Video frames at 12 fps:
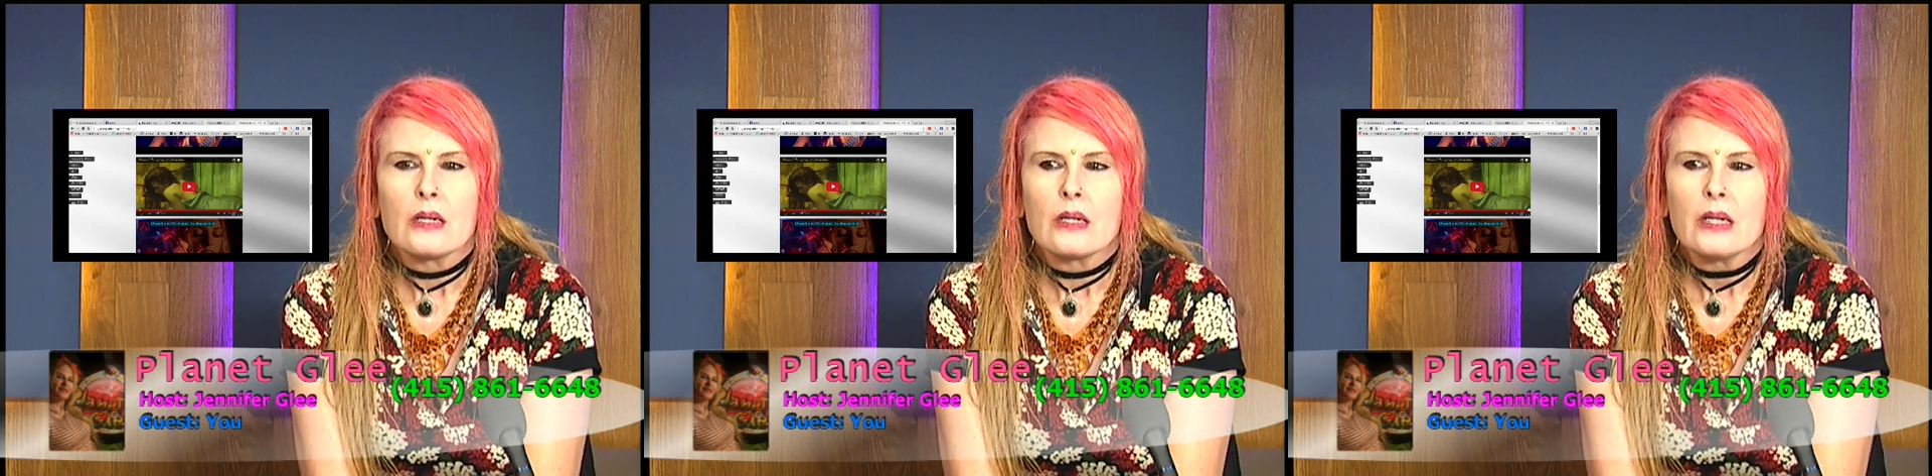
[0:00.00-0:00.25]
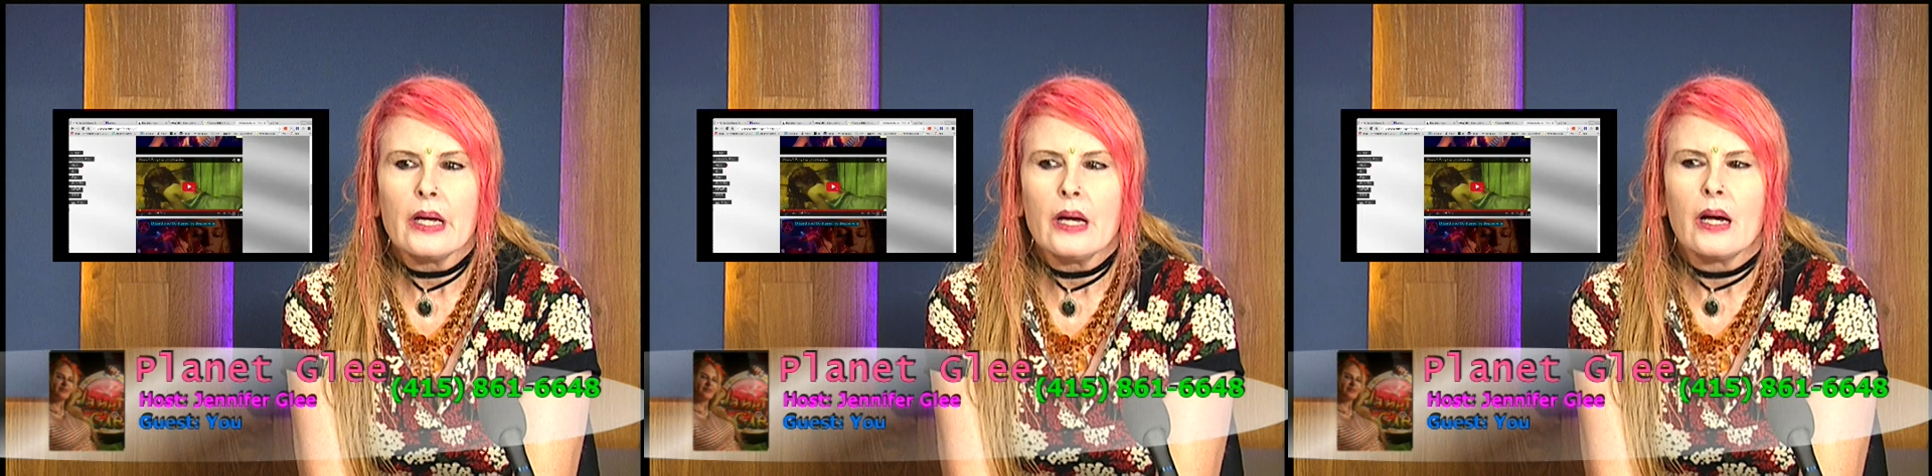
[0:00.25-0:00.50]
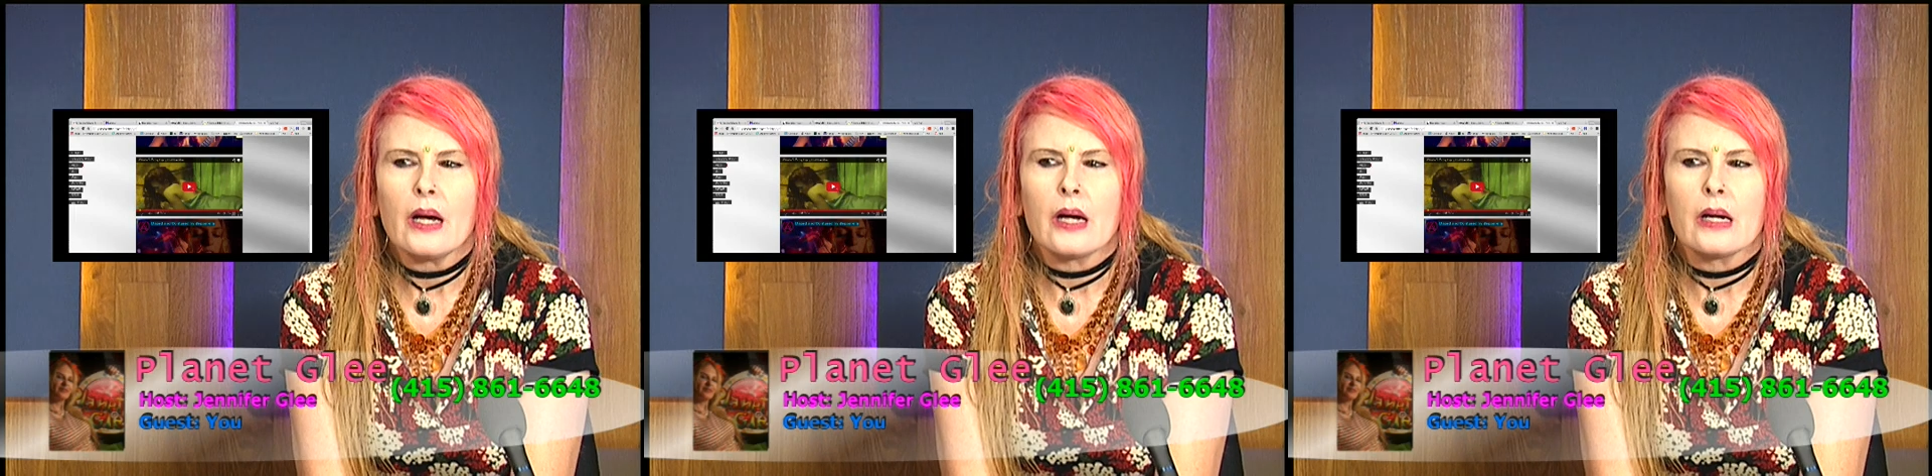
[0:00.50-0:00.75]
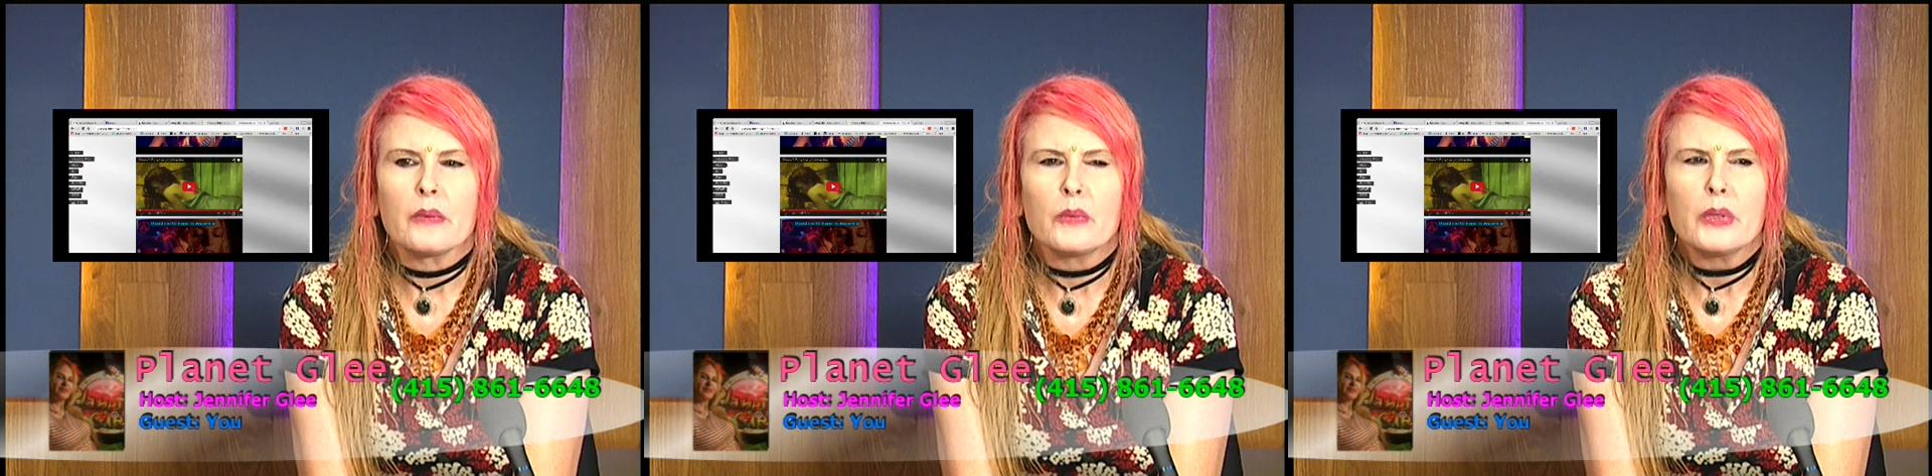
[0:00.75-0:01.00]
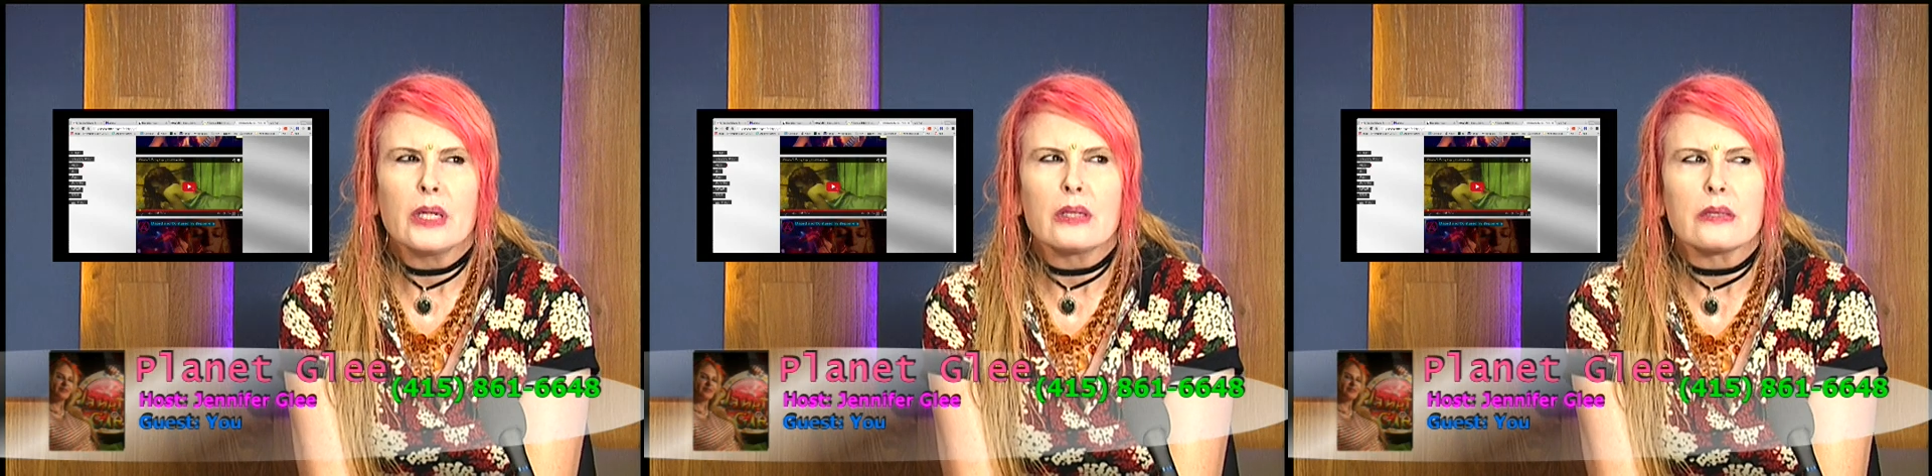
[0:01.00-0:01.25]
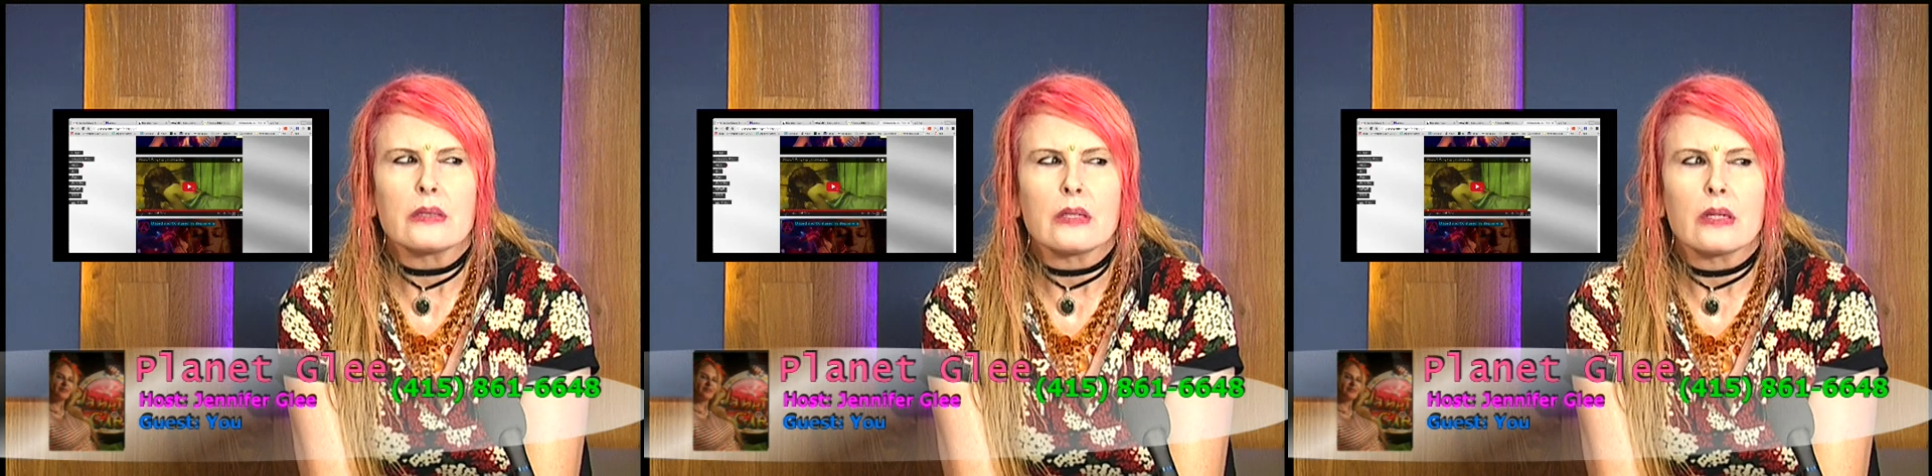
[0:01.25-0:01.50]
Yeah, what else?